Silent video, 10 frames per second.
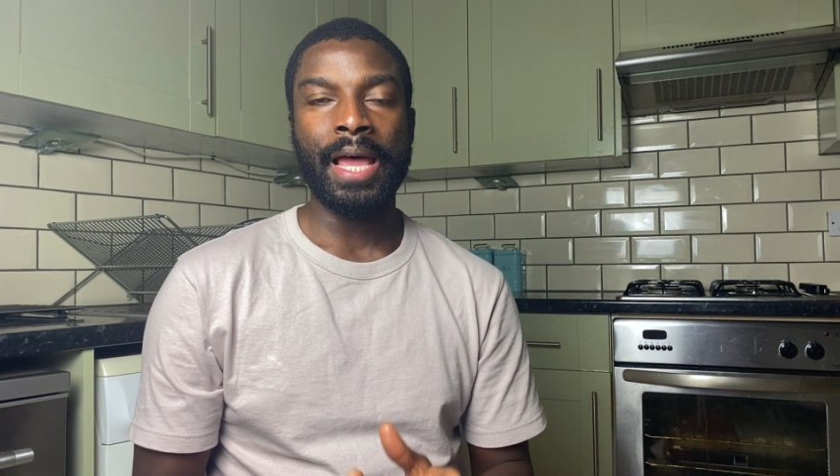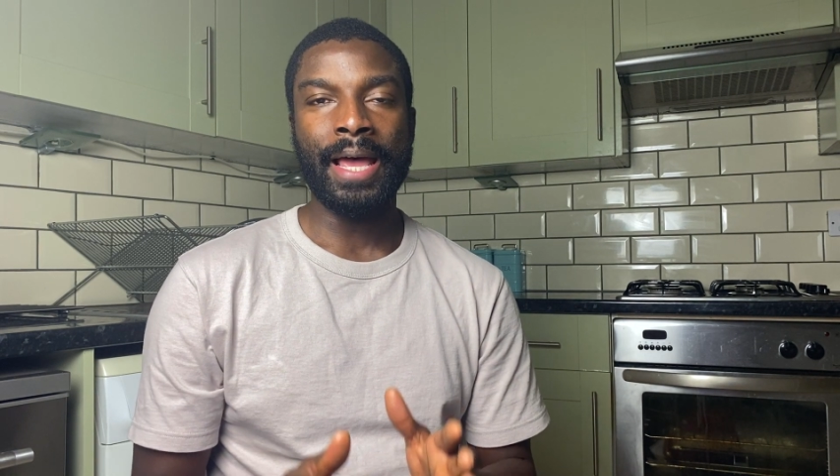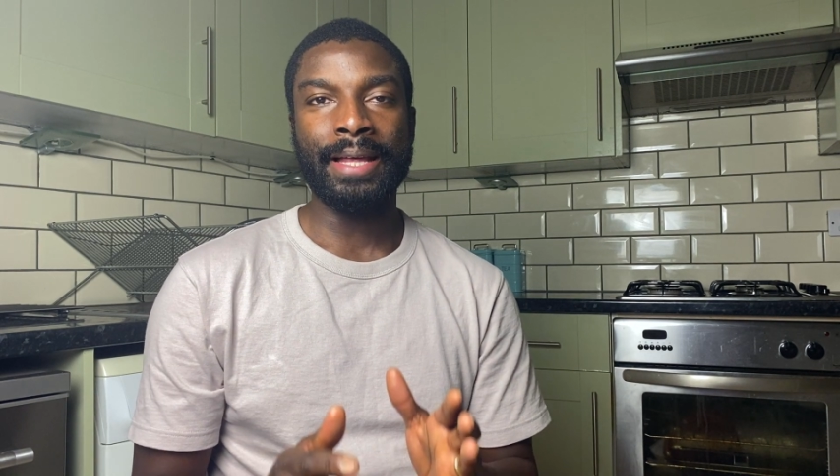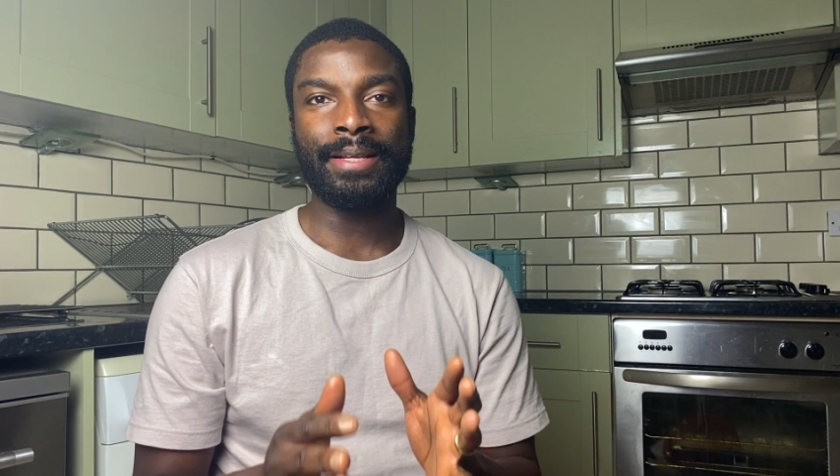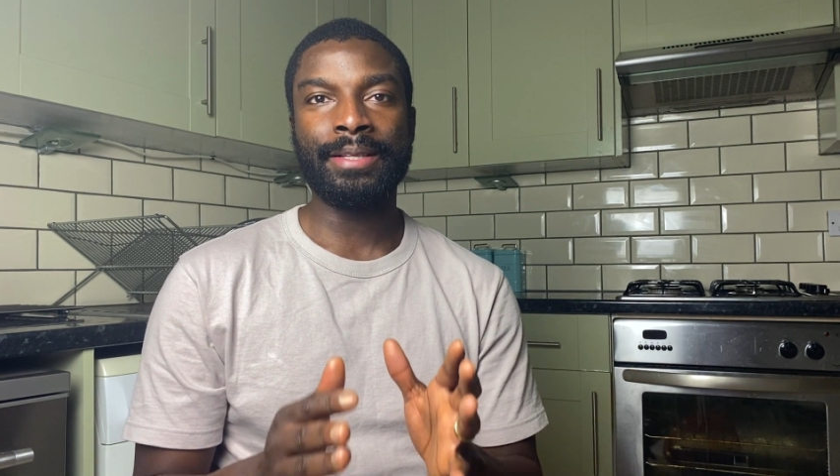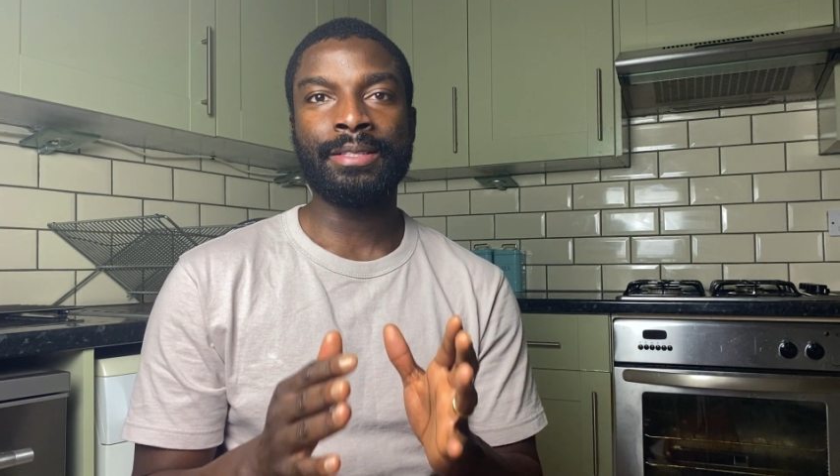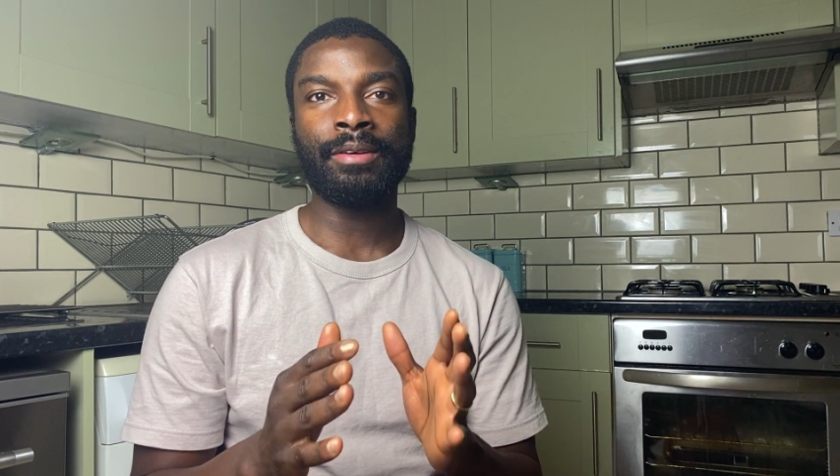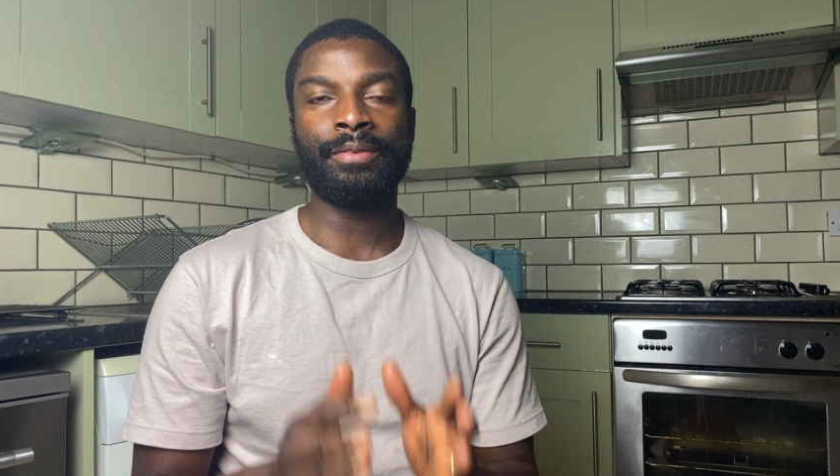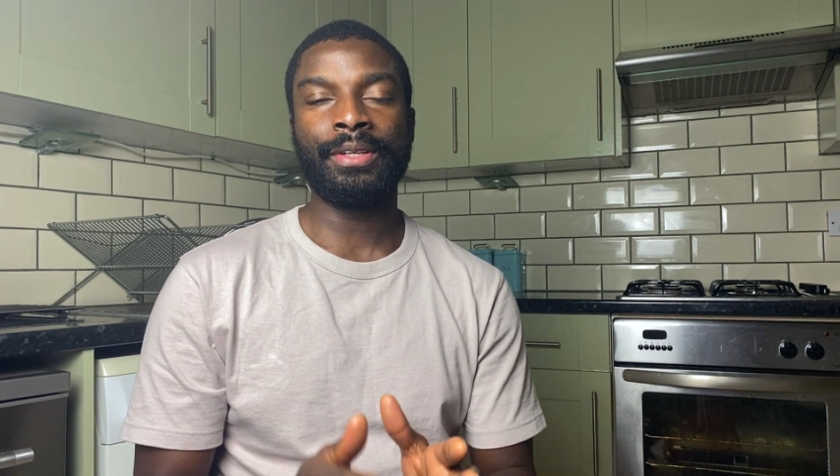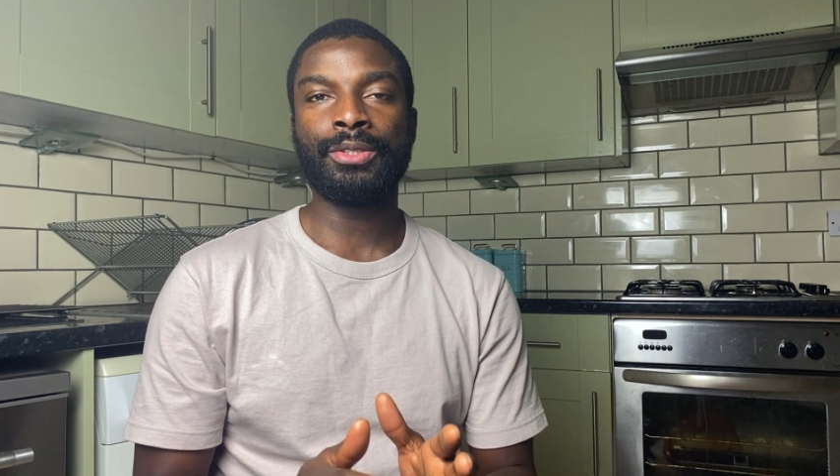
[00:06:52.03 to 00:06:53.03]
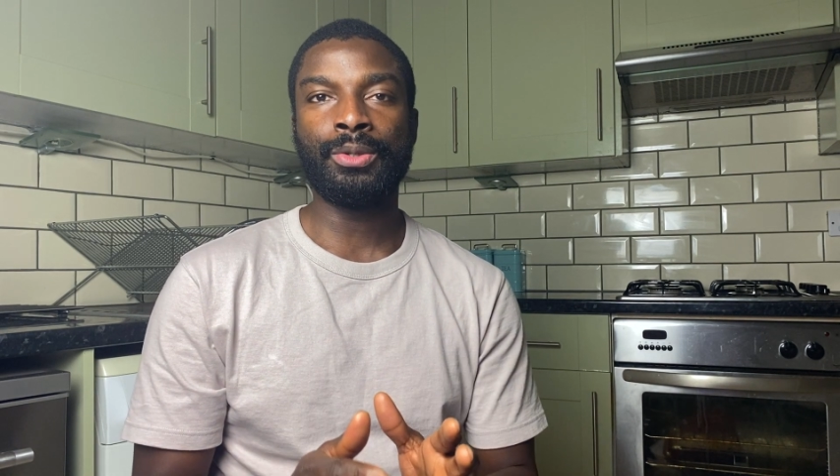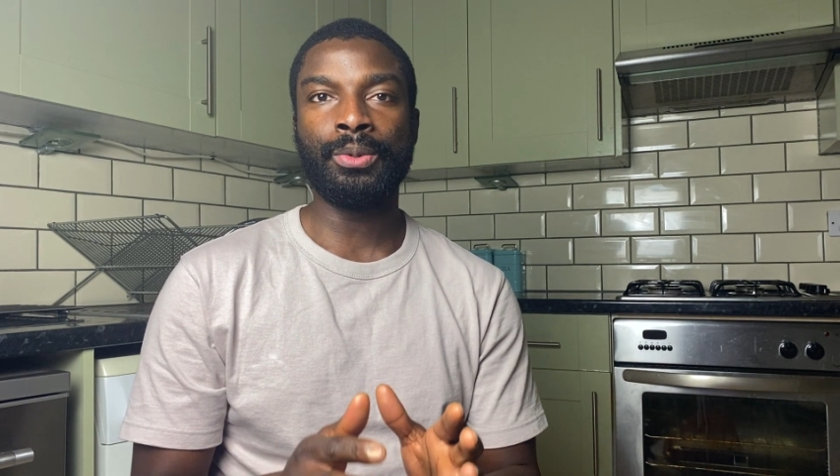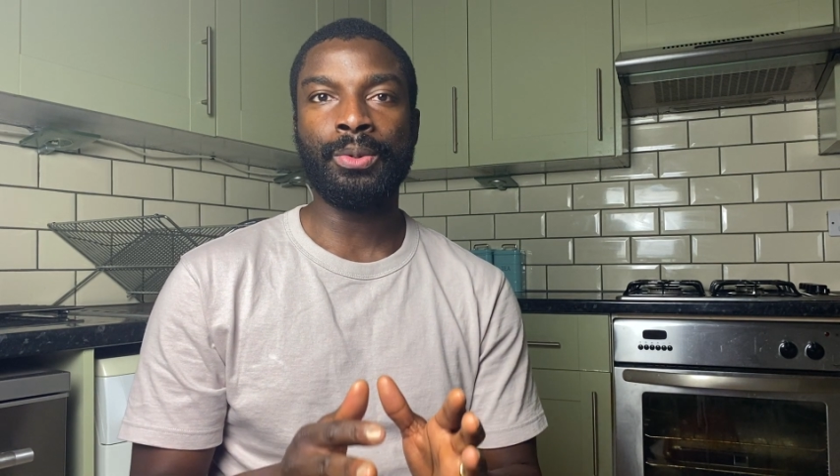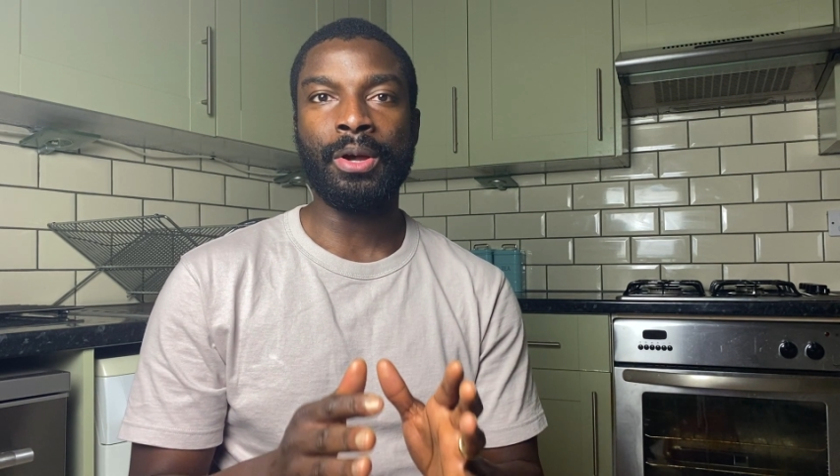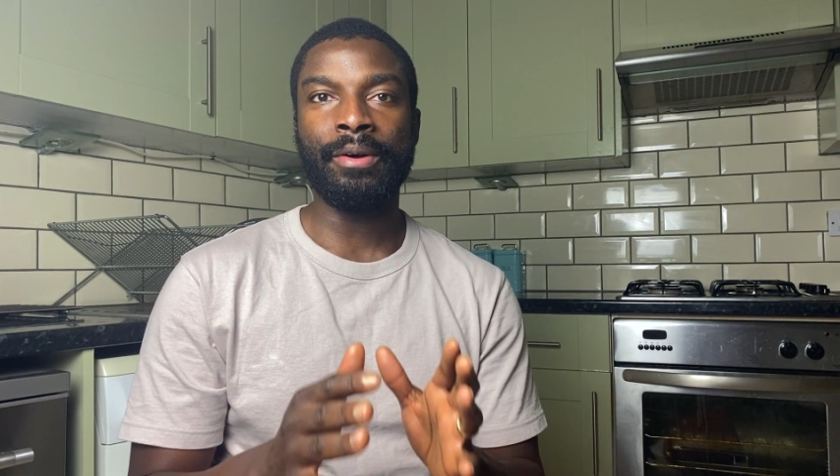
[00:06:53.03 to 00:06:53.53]
and something
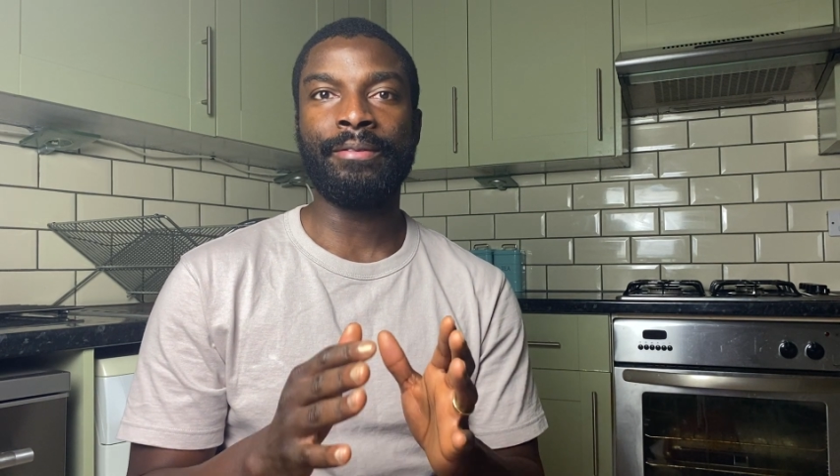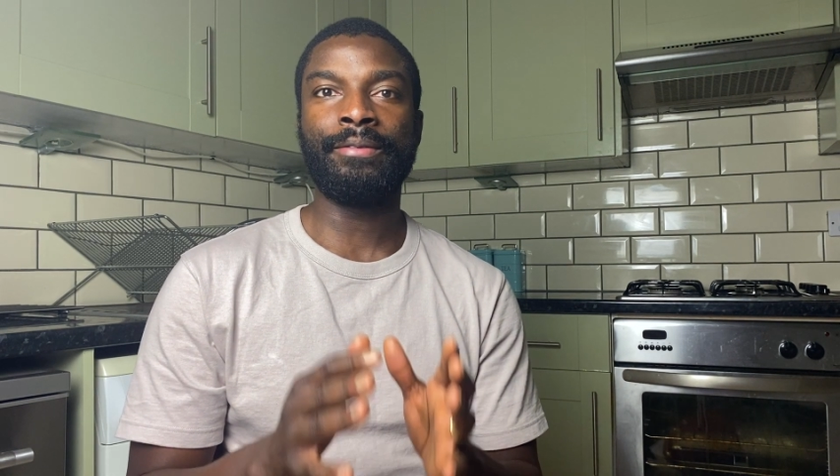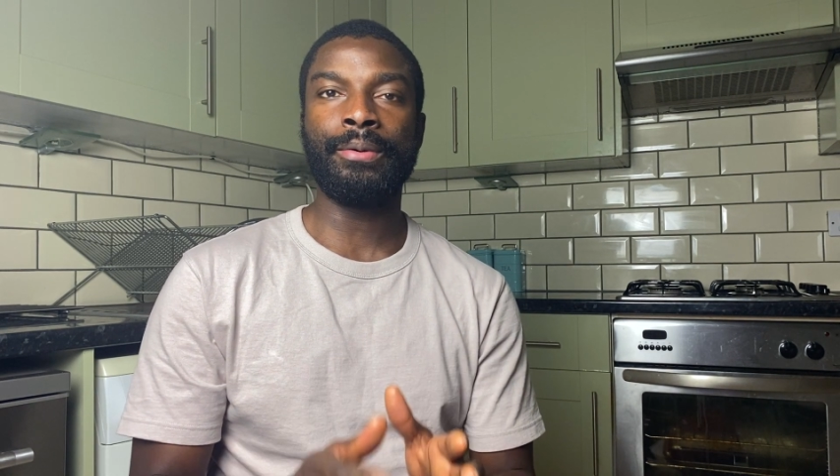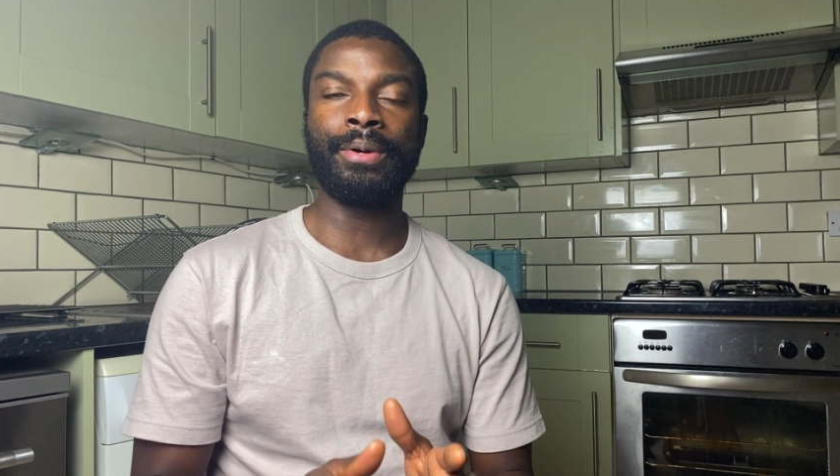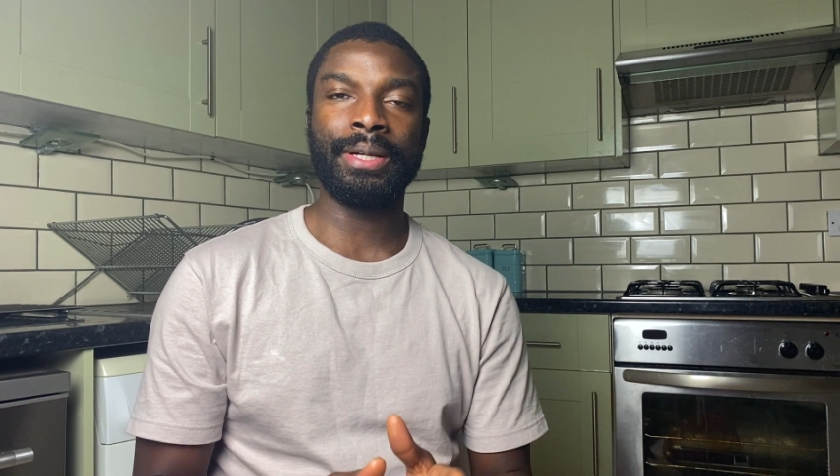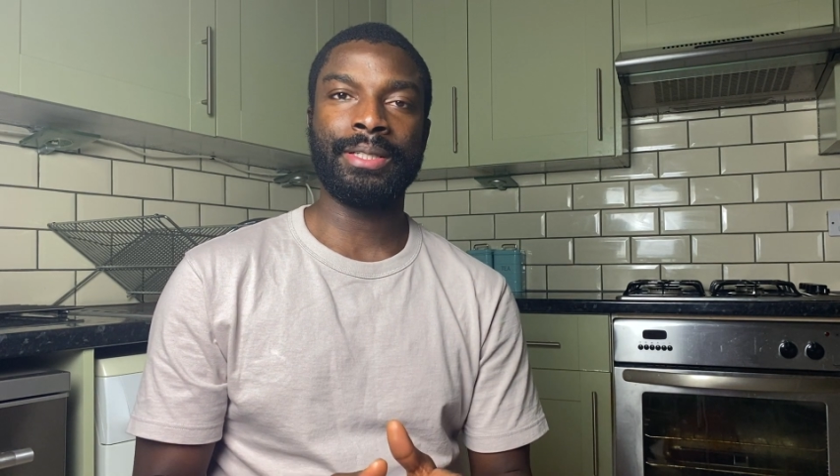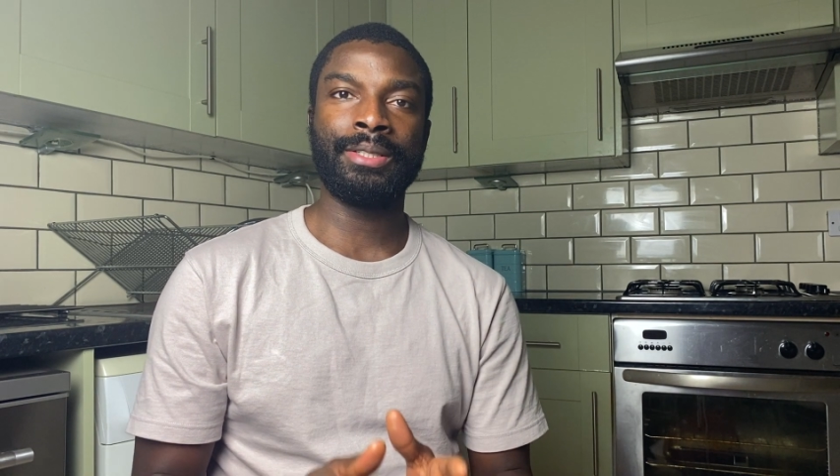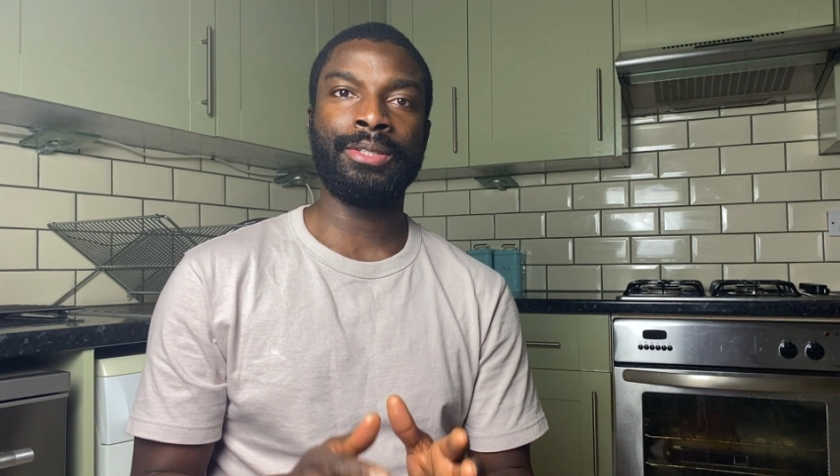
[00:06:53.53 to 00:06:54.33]
to avoid